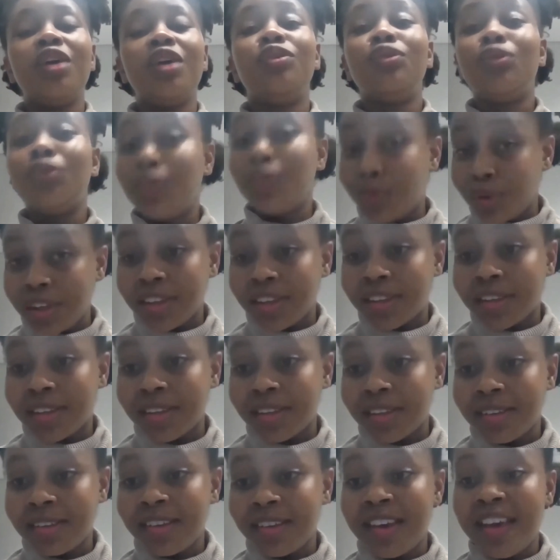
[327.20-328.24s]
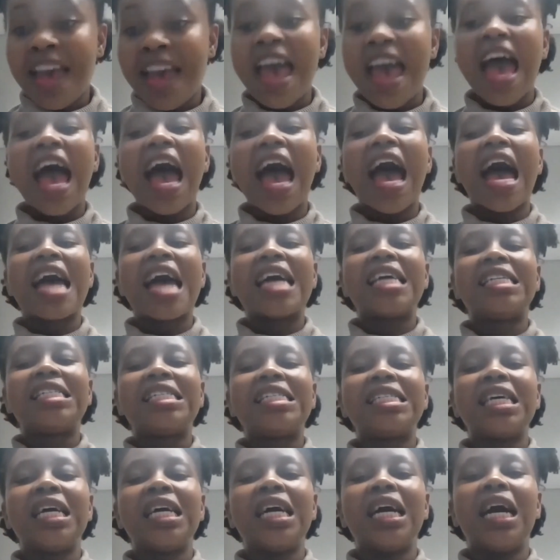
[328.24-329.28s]
youth and
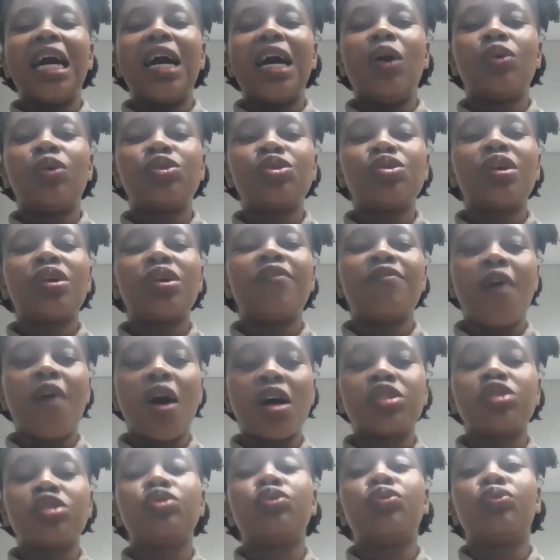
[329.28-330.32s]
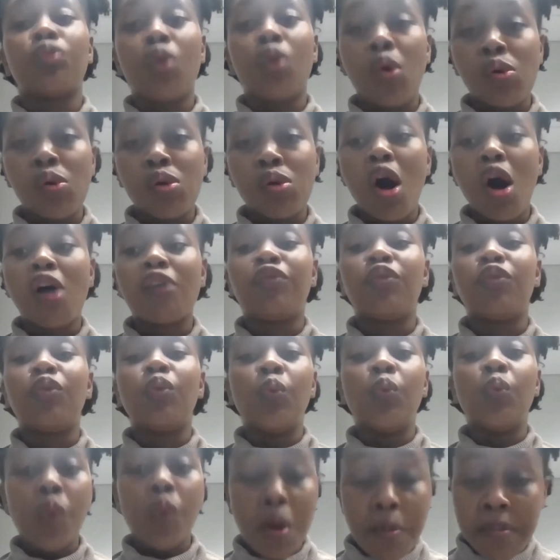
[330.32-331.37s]
also advance the role of
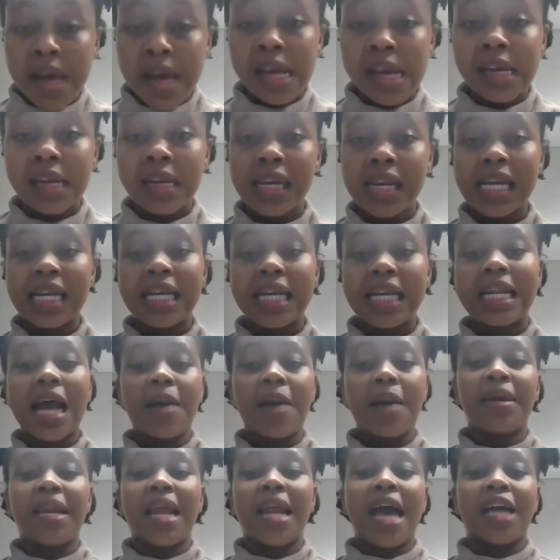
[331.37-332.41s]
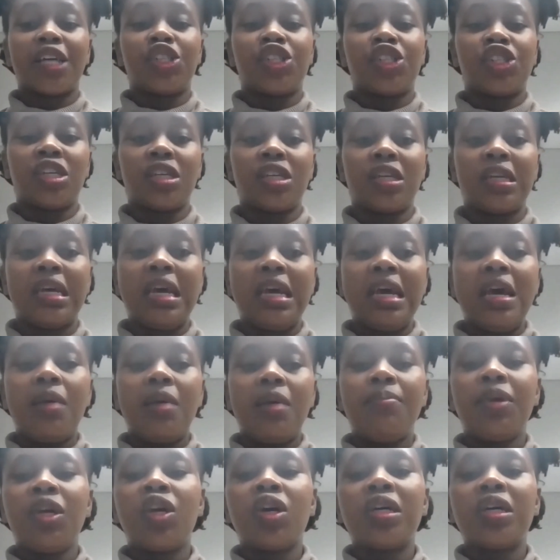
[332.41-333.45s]
women in climate action,
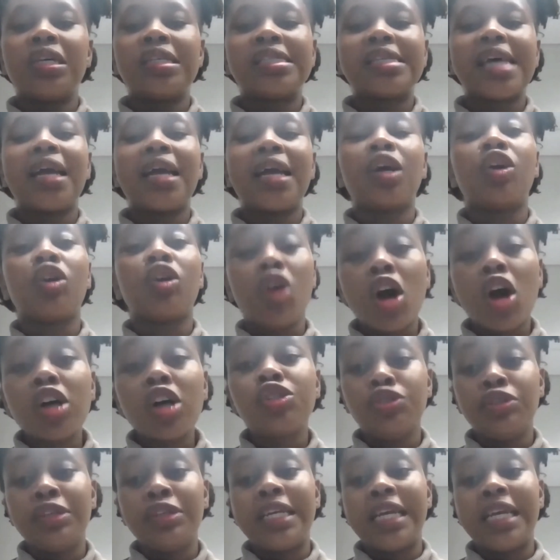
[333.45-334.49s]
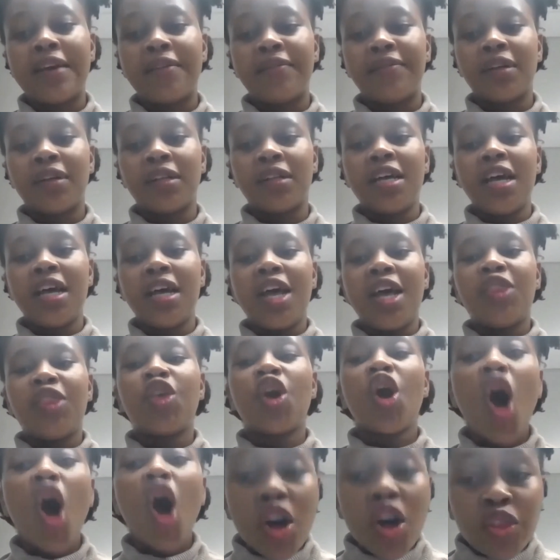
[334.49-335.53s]
because at a grassroots level, they
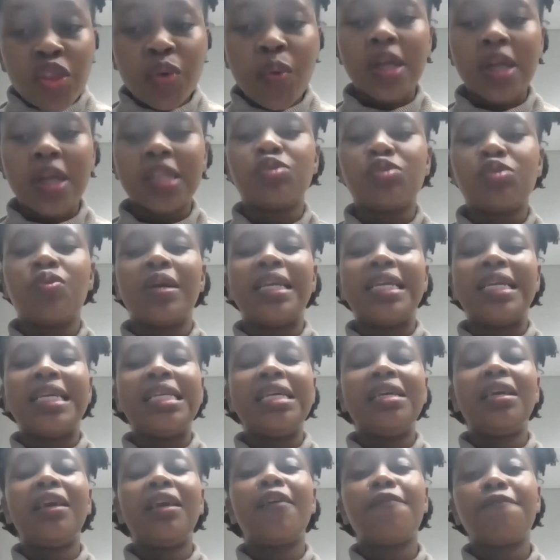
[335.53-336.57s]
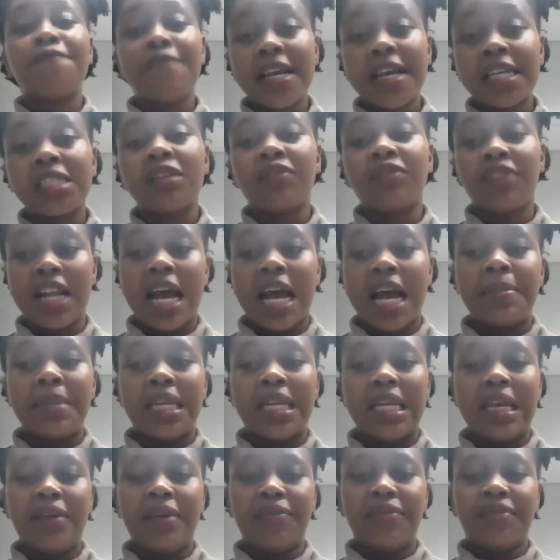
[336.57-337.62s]
are the ones who are leading effective climate
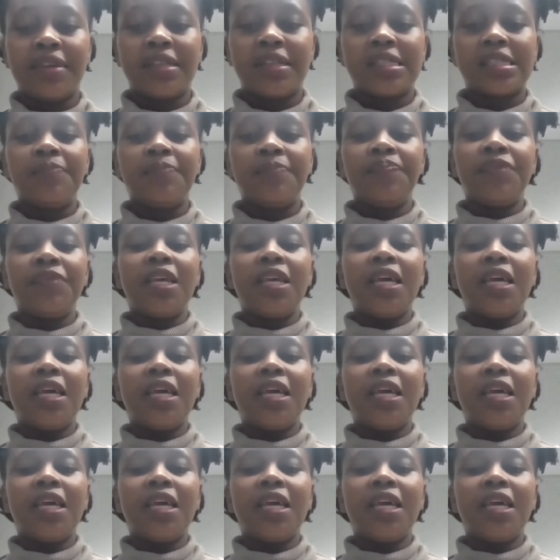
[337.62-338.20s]
efforts.